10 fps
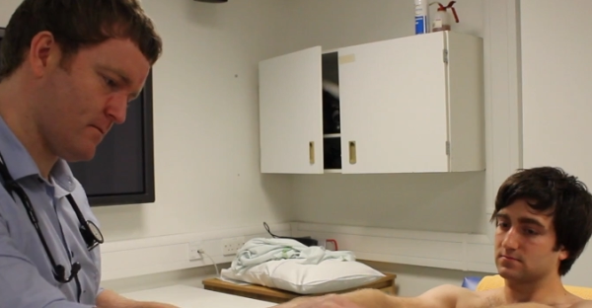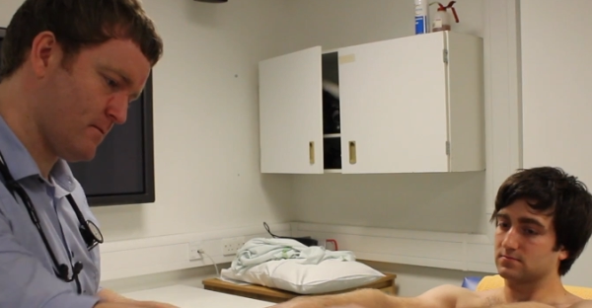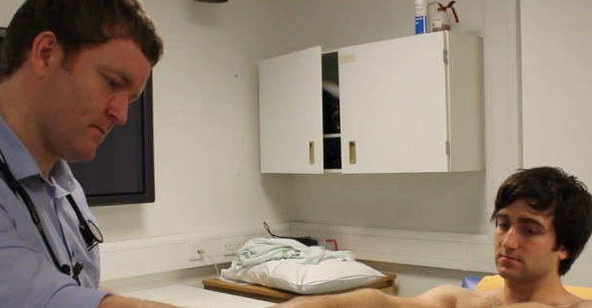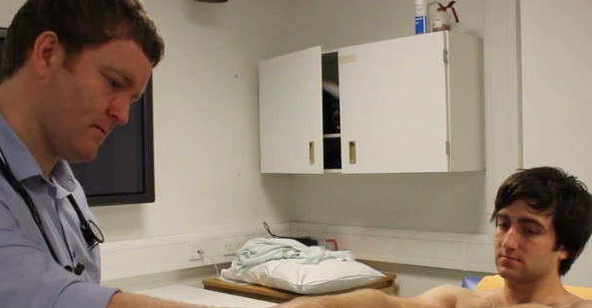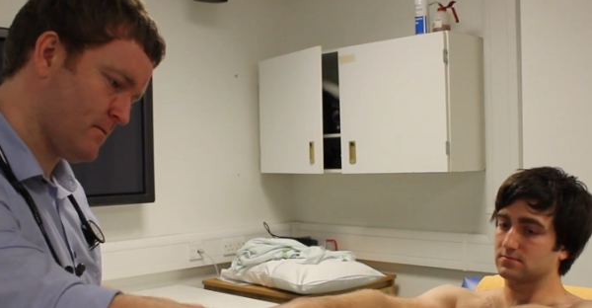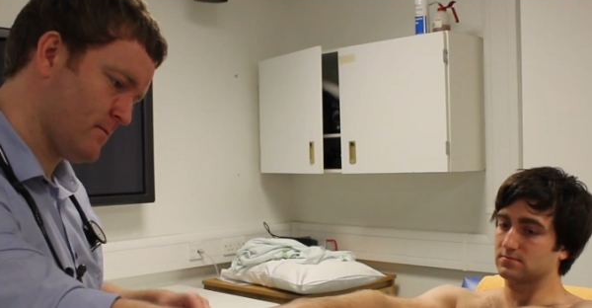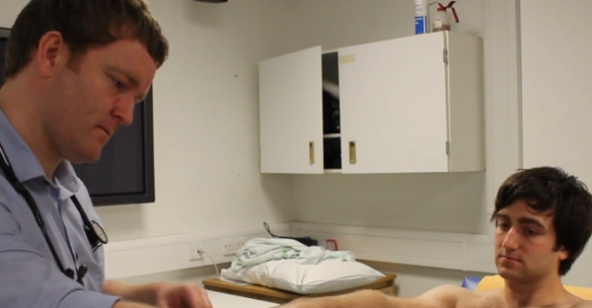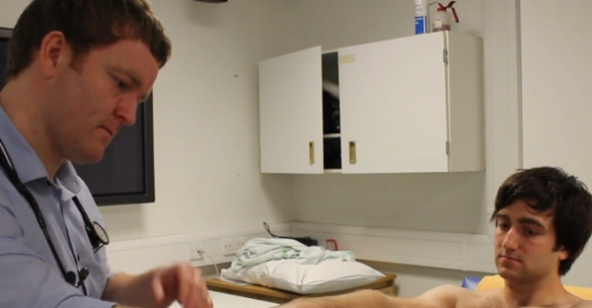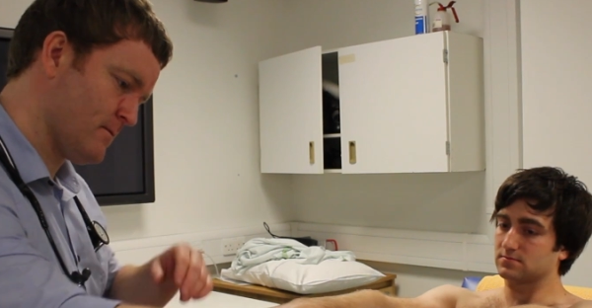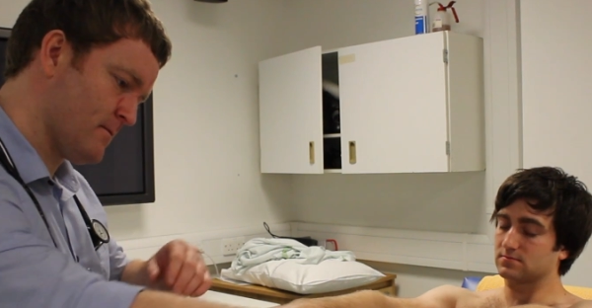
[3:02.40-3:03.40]

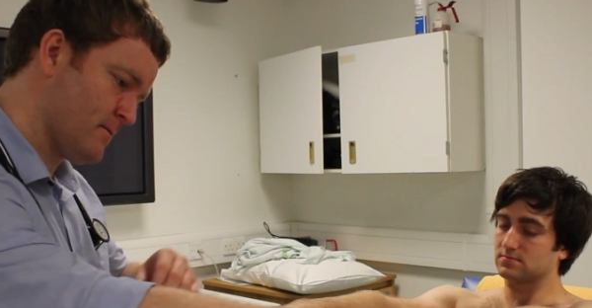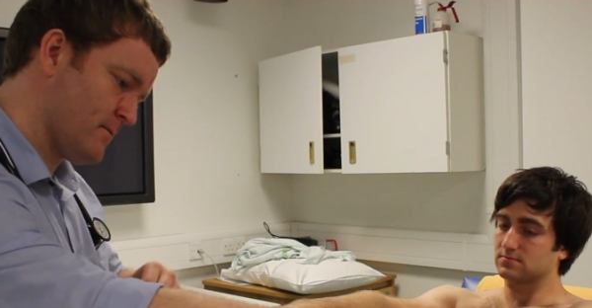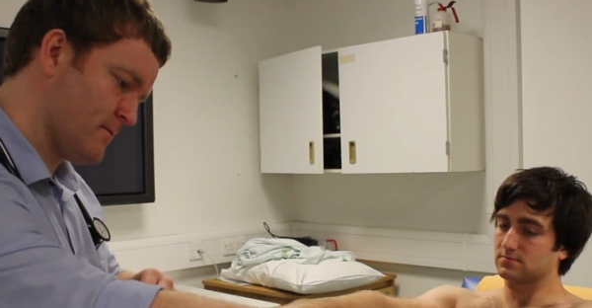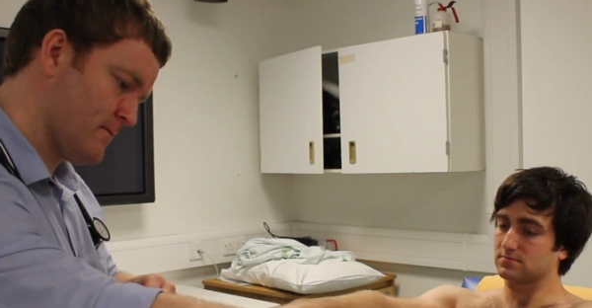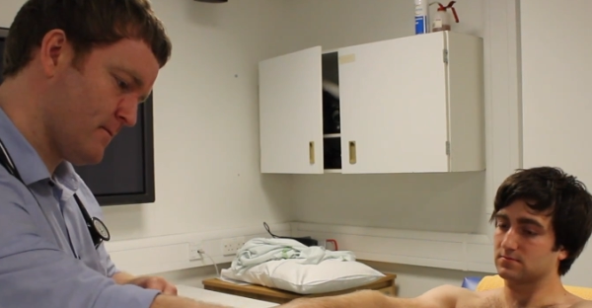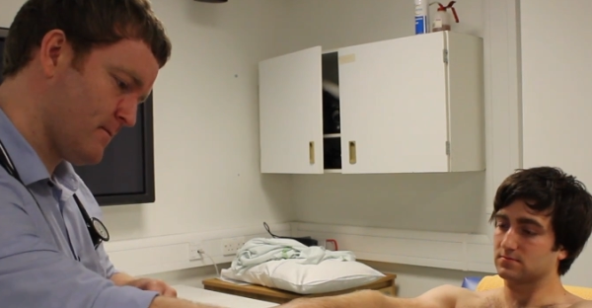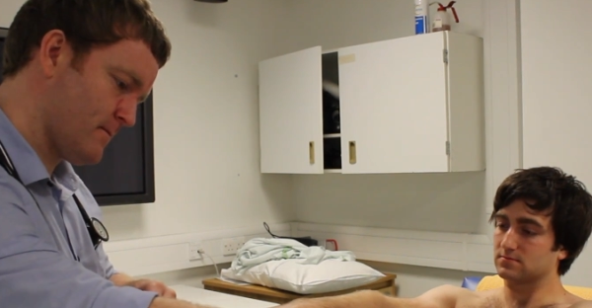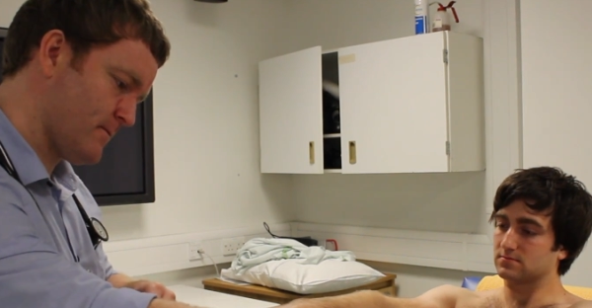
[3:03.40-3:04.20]
No one is speaking in this clip.